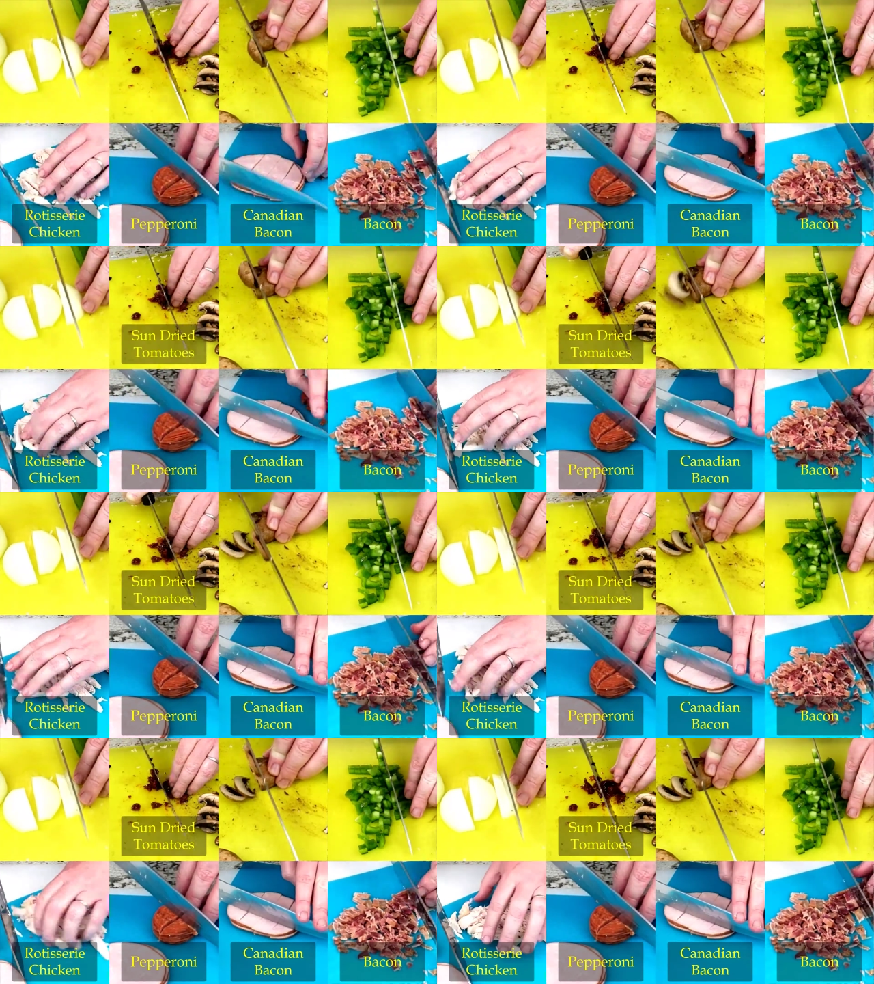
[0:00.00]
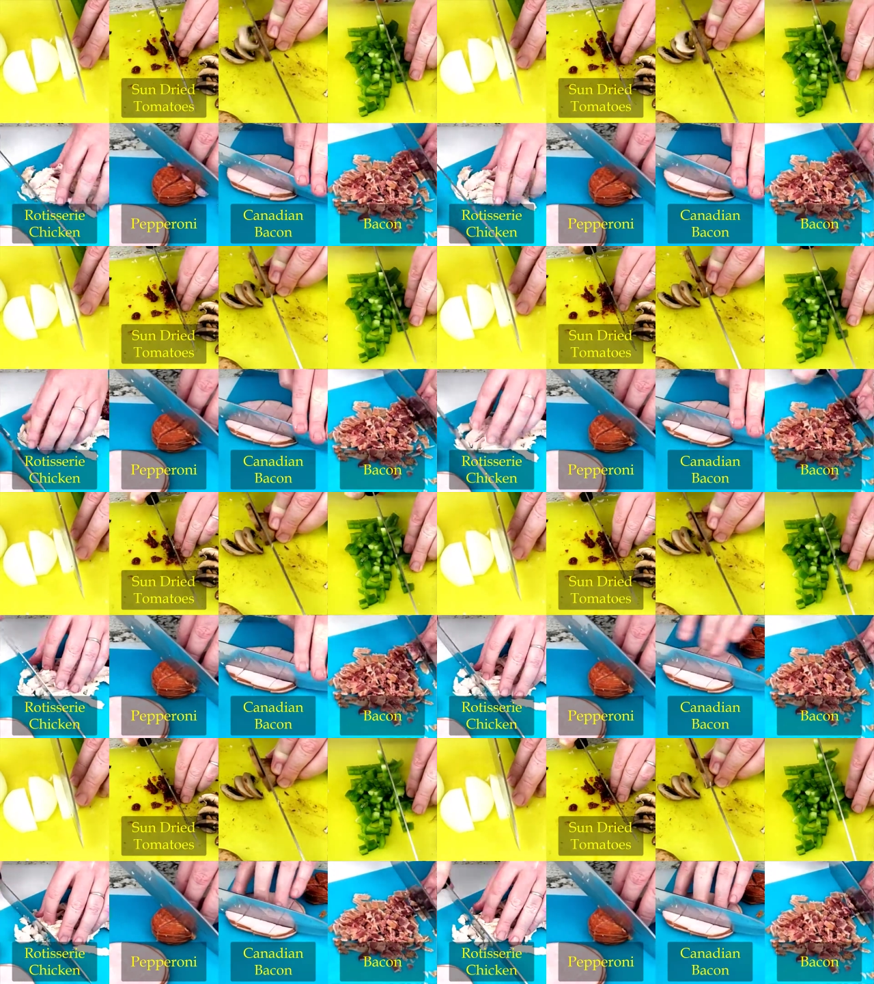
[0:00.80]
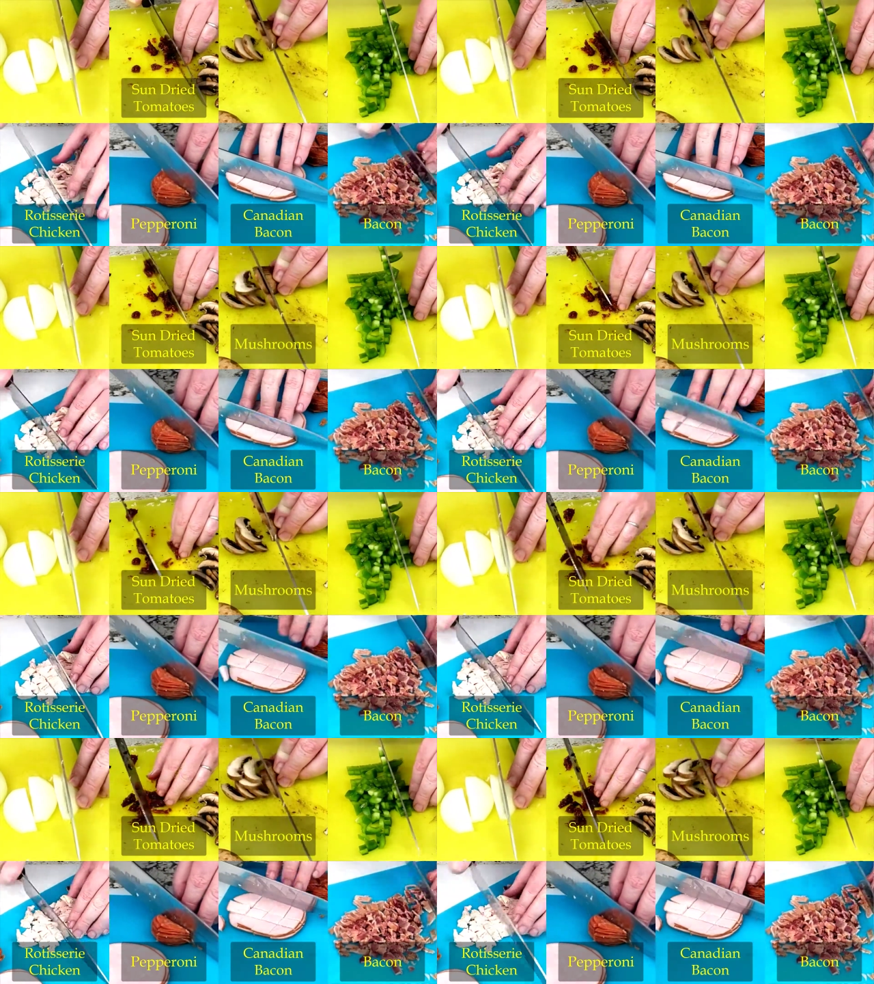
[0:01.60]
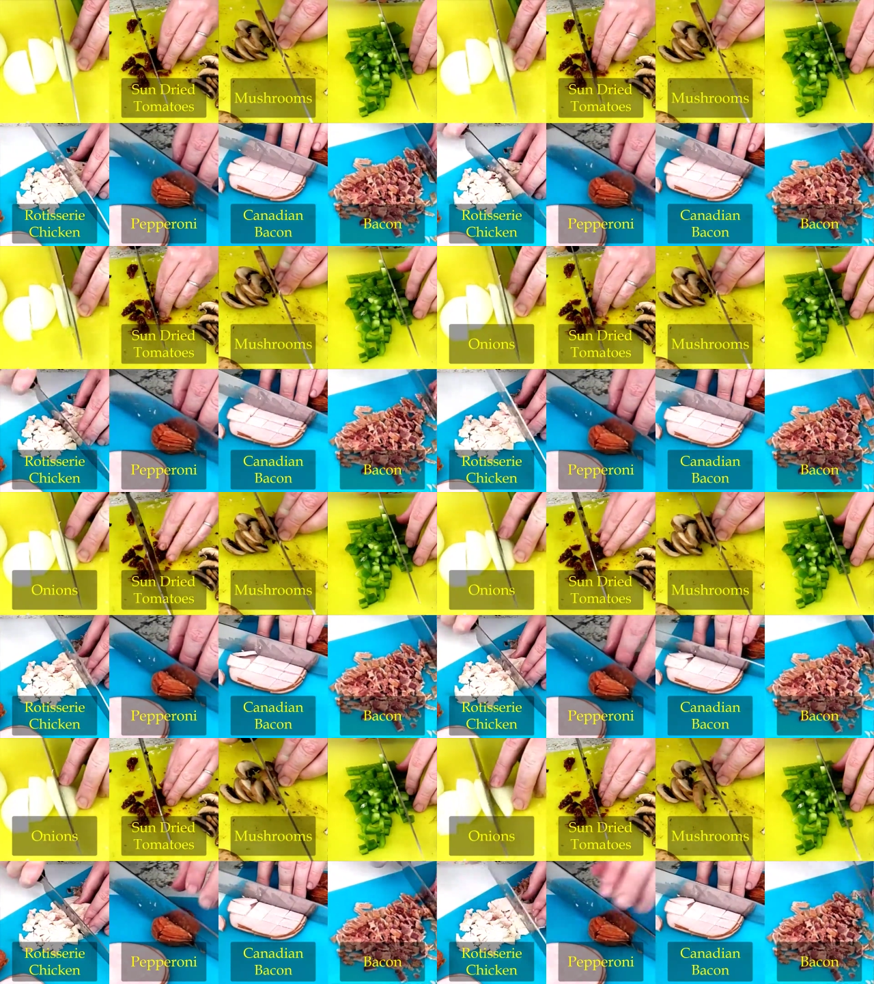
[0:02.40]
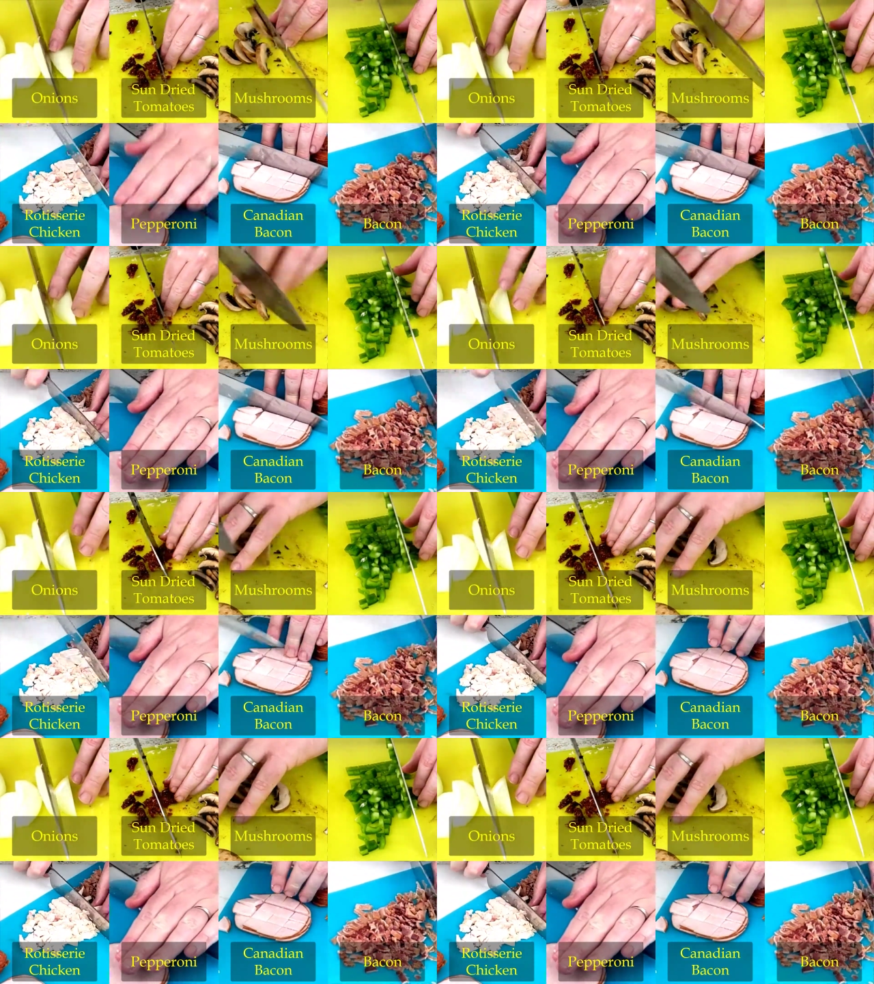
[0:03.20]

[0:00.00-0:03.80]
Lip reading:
Nobody's mouth can be seen.